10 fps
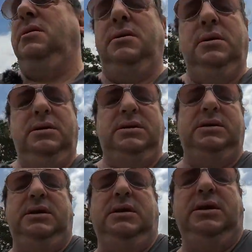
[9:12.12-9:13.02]
Let's
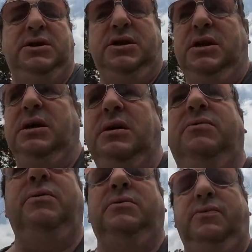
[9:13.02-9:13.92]
see HDR
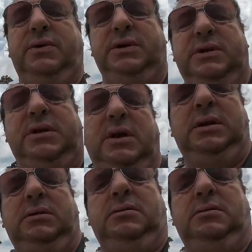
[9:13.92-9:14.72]
for the street.